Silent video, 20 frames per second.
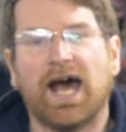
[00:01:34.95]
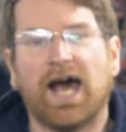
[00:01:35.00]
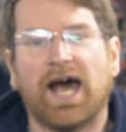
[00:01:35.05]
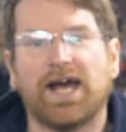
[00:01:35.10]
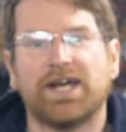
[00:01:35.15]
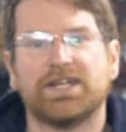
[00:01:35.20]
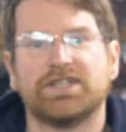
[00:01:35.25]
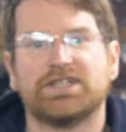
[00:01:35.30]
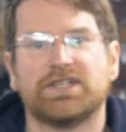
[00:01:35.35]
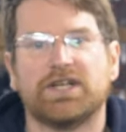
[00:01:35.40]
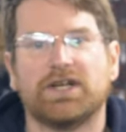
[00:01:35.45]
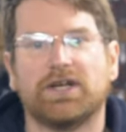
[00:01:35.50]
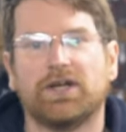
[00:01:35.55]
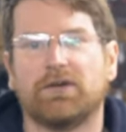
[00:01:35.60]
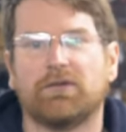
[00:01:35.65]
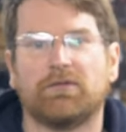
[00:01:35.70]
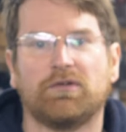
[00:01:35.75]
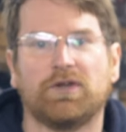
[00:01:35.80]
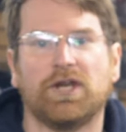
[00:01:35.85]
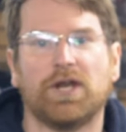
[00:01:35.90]
As
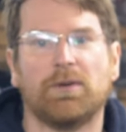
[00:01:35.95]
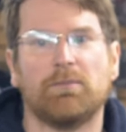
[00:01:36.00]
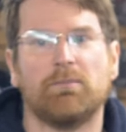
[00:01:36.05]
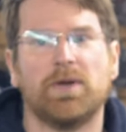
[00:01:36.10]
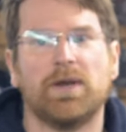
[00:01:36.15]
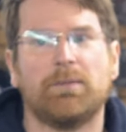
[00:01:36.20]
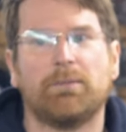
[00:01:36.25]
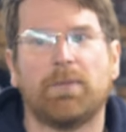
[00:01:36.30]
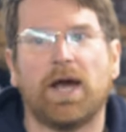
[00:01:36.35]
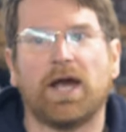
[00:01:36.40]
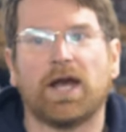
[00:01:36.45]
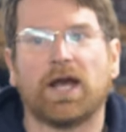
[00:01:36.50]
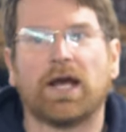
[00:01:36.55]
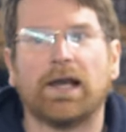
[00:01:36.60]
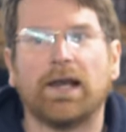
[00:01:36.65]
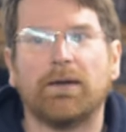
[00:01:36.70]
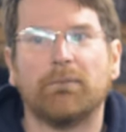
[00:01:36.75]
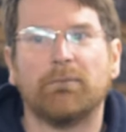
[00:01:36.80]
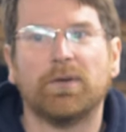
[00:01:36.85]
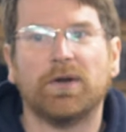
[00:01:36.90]
a, you know, mid-pack
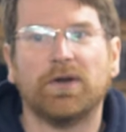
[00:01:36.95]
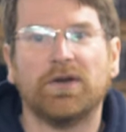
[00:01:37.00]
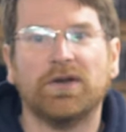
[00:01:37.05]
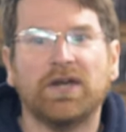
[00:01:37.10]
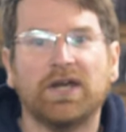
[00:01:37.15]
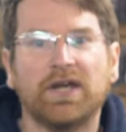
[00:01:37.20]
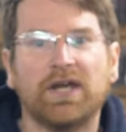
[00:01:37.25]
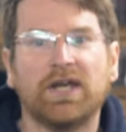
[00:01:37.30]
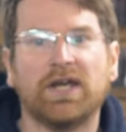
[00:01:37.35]
clubman,